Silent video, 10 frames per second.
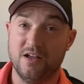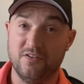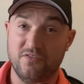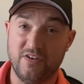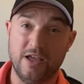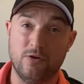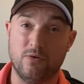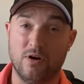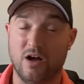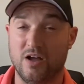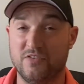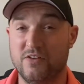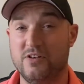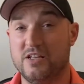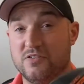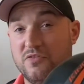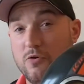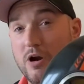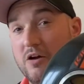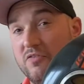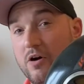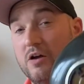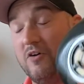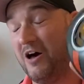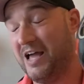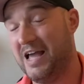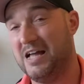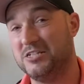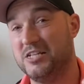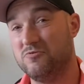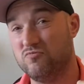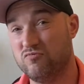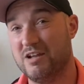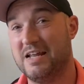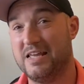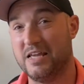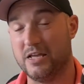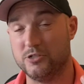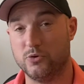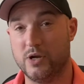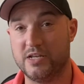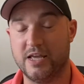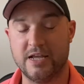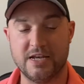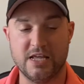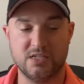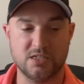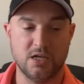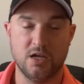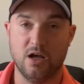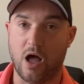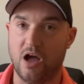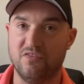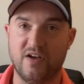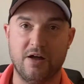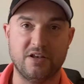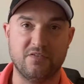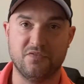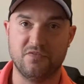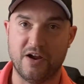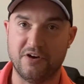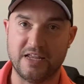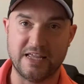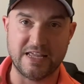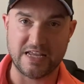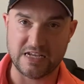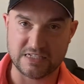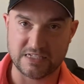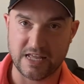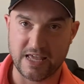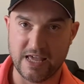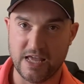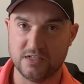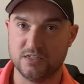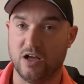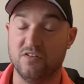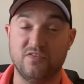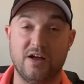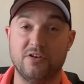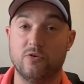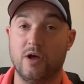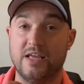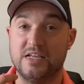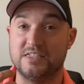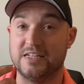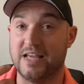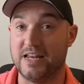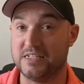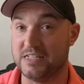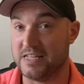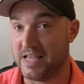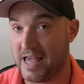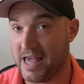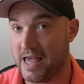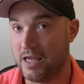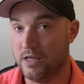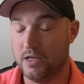Feel I've given this a four out of five. I actually really enjoyed hitting this. I found it very easy to hit. I found it quite easy to get into the air.